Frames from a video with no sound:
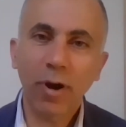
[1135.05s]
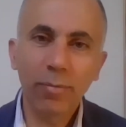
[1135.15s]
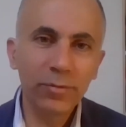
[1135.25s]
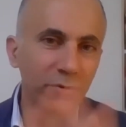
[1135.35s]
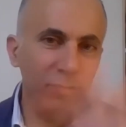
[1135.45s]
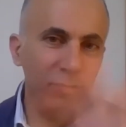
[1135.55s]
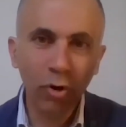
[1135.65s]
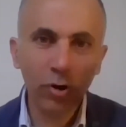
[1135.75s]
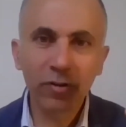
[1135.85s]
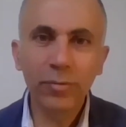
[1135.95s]
problems
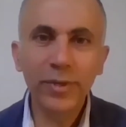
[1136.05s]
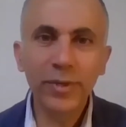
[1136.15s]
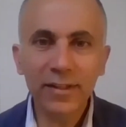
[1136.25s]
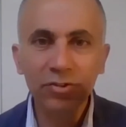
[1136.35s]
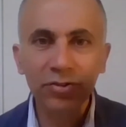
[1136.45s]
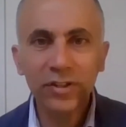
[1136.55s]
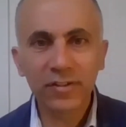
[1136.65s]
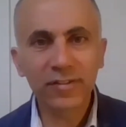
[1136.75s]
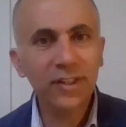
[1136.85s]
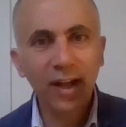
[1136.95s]
more in the MENA region,
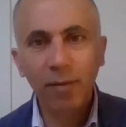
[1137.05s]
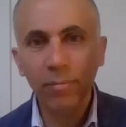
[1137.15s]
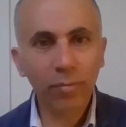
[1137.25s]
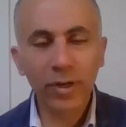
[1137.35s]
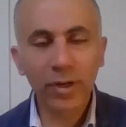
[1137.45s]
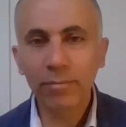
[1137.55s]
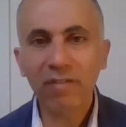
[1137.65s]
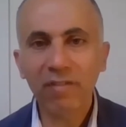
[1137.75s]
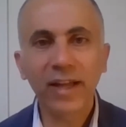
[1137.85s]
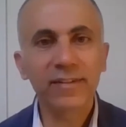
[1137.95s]
the Syria problem,
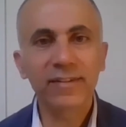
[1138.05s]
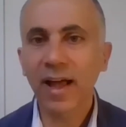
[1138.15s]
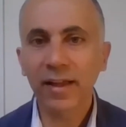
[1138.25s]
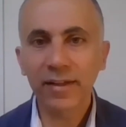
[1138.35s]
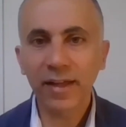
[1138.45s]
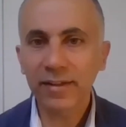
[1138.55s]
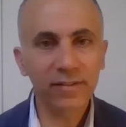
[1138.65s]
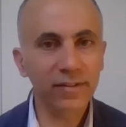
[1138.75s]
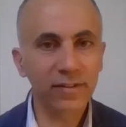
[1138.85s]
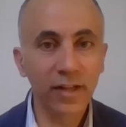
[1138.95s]
Afghanistan and
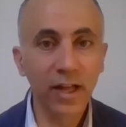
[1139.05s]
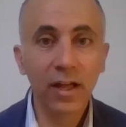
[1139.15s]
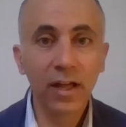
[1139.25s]
others,